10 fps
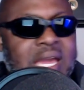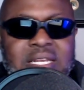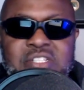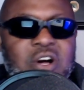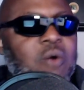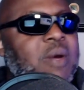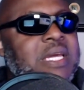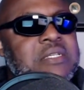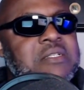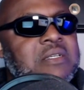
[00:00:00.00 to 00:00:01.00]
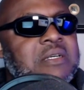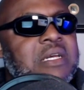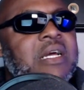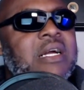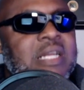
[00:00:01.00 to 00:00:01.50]
And as always,
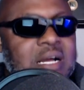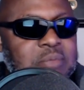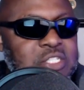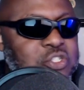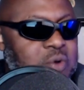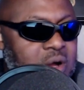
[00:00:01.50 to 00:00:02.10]
God bless you